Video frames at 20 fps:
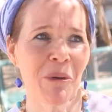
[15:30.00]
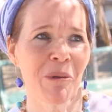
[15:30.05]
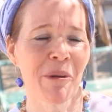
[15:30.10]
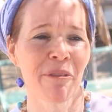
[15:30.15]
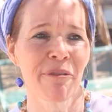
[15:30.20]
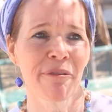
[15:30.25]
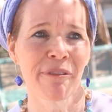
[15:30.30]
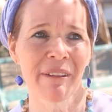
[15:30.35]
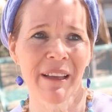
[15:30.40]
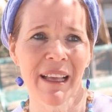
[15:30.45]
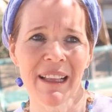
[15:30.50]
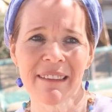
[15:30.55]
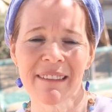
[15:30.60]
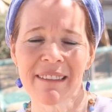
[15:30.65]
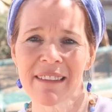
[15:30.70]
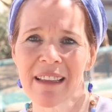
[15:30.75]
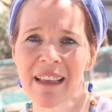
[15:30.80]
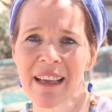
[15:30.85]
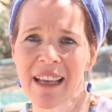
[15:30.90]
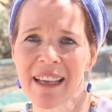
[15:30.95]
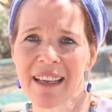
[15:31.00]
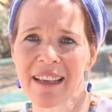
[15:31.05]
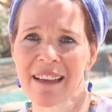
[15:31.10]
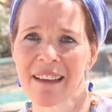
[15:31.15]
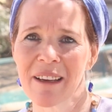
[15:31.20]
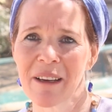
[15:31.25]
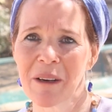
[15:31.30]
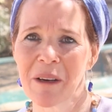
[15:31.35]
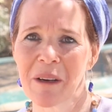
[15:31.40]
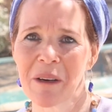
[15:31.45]
we felt
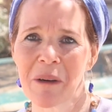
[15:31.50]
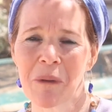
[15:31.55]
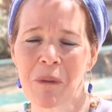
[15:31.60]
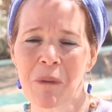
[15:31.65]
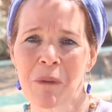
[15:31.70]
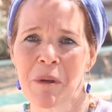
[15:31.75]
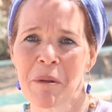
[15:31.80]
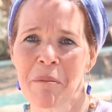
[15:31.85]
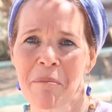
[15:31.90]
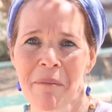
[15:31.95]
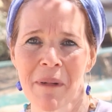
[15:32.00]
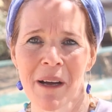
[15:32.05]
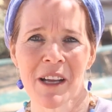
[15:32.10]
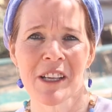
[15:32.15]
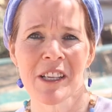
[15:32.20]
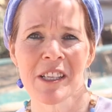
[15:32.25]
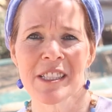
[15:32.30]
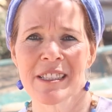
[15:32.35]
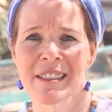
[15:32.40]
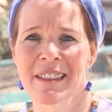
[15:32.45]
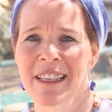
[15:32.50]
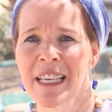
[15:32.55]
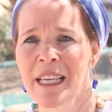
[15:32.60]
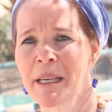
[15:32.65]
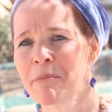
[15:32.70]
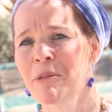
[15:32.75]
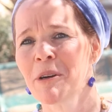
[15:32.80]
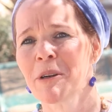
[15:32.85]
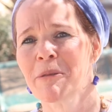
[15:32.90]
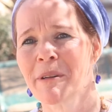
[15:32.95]
like we must
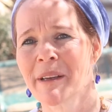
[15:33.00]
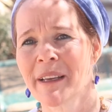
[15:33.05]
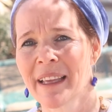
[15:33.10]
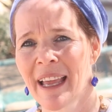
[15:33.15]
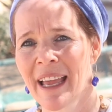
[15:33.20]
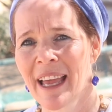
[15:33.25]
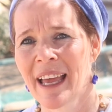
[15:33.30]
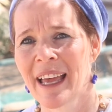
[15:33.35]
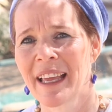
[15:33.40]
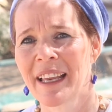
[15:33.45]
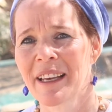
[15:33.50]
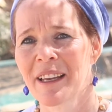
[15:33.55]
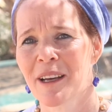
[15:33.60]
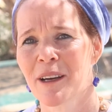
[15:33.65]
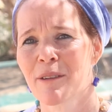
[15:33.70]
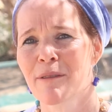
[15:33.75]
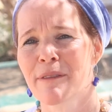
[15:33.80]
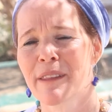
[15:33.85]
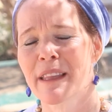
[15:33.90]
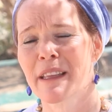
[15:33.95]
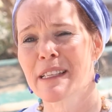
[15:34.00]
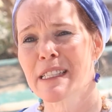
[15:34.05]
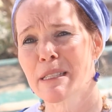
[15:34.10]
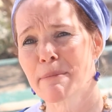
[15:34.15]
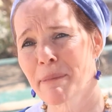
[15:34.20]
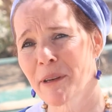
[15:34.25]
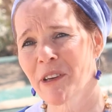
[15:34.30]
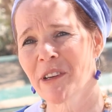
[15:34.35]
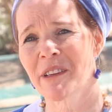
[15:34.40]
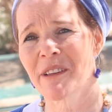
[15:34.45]
keep what we can of the
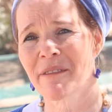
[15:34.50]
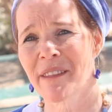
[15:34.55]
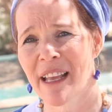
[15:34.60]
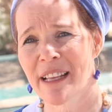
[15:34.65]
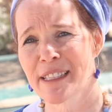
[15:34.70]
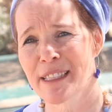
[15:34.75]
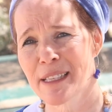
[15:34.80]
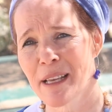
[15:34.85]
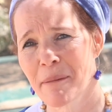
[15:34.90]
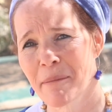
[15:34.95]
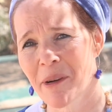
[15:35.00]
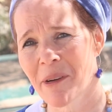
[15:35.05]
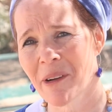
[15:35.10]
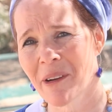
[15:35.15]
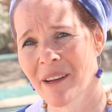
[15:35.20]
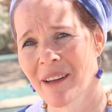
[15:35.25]
spirit of that summer.